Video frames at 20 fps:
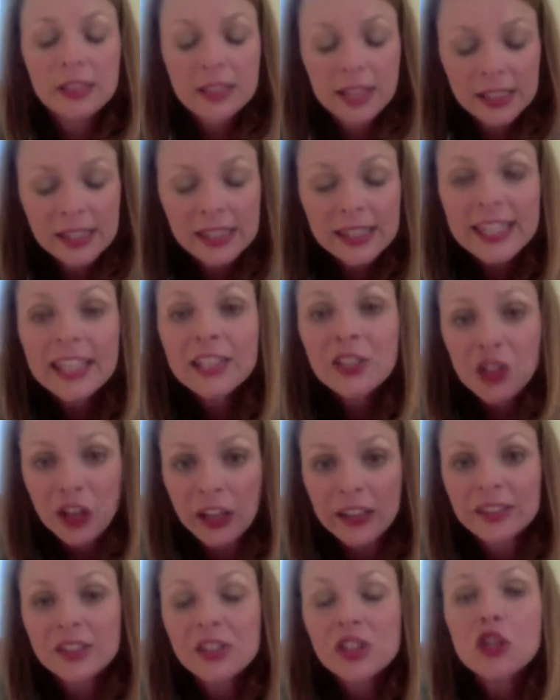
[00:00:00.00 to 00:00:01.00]

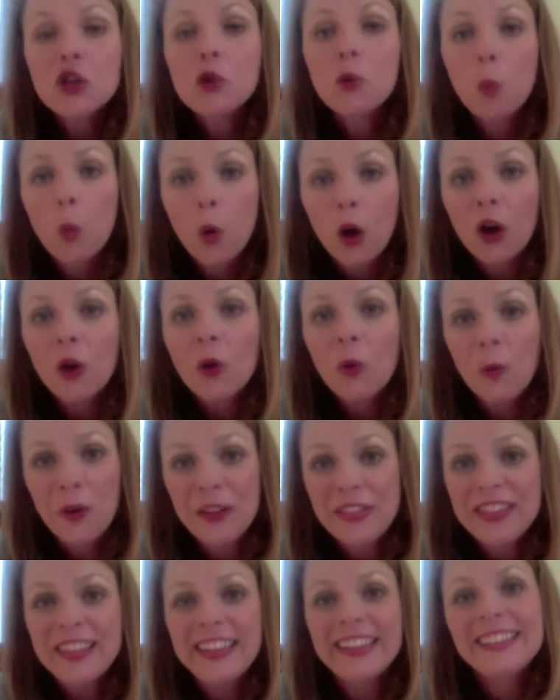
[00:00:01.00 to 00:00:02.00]
decisions to work
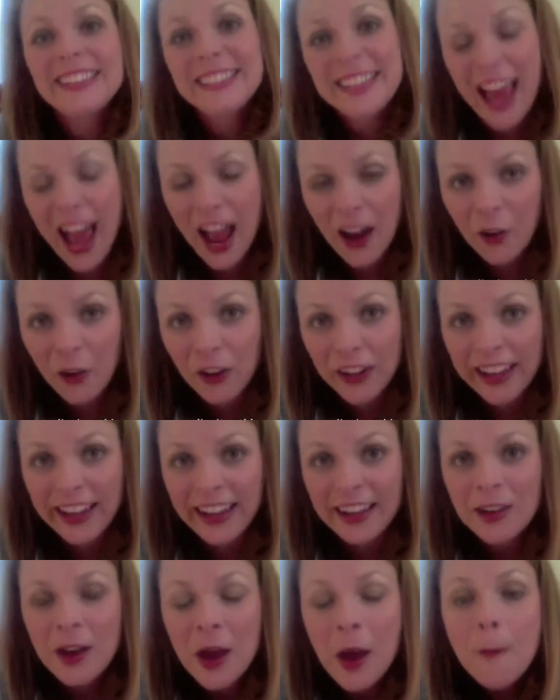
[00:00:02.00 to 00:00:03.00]
with
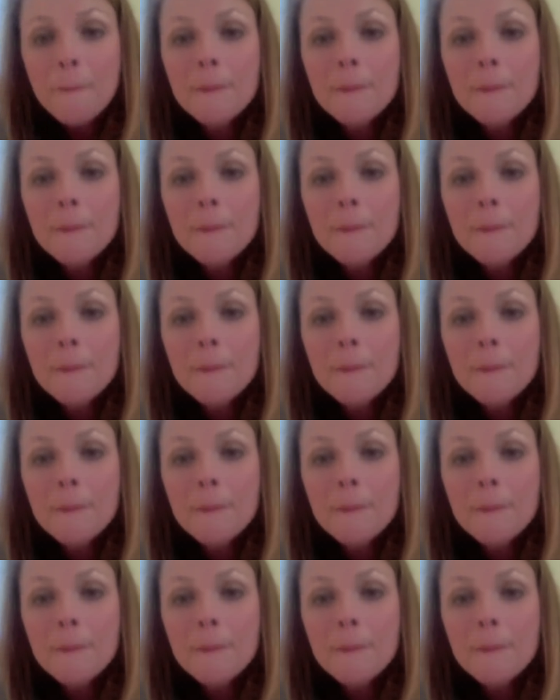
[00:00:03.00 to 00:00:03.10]
integrity.